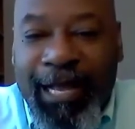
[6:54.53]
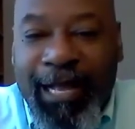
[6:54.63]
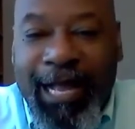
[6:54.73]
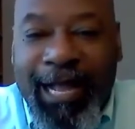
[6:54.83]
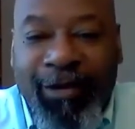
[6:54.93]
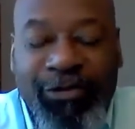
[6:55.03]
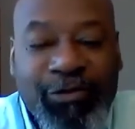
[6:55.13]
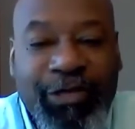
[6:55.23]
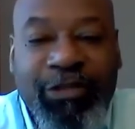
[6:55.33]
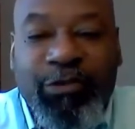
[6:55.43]
I
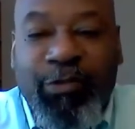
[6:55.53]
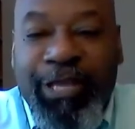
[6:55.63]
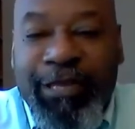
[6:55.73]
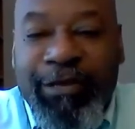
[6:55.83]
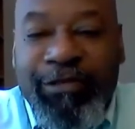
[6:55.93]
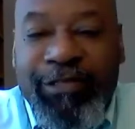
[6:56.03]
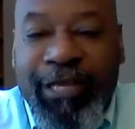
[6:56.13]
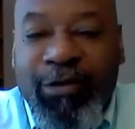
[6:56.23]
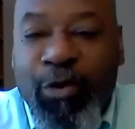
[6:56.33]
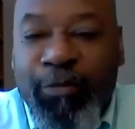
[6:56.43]
also did 20
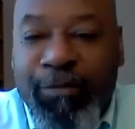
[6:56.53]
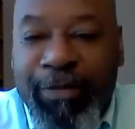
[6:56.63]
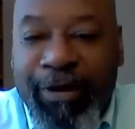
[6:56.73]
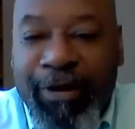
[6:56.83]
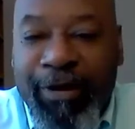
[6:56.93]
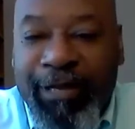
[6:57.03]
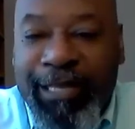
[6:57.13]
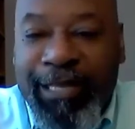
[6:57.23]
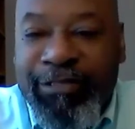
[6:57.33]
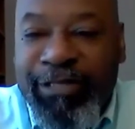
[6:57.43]
years in corporate
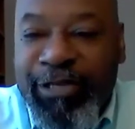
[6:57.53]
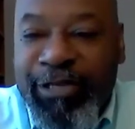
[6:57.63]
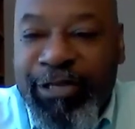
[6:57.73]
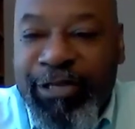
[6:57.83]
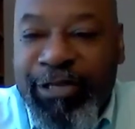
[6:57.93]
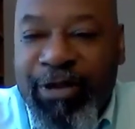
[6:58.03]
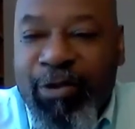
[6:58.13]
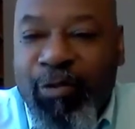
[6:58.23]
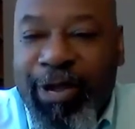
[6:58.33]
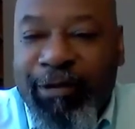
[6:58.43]
America in senior
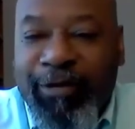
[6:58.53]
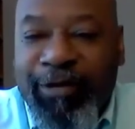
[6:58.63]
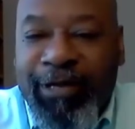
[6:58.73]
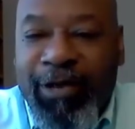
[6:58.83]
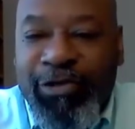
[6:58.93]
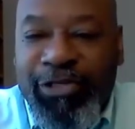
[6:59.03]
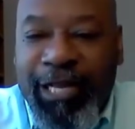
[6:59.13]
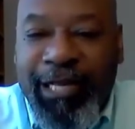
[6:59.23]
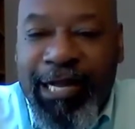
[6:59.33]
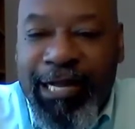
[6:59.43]
management, where I
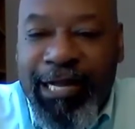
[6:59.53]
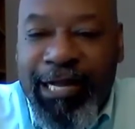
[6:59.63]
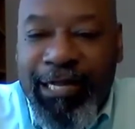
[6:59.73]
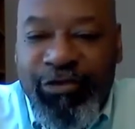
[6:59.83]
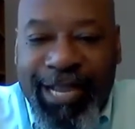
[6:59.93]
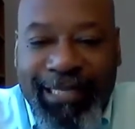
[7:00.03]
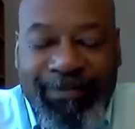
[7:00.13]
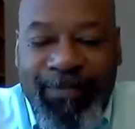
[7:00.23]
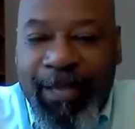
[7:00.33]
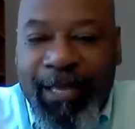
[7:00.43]
negotiated
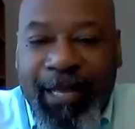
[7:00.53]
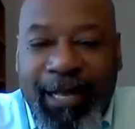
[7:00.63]
contracts.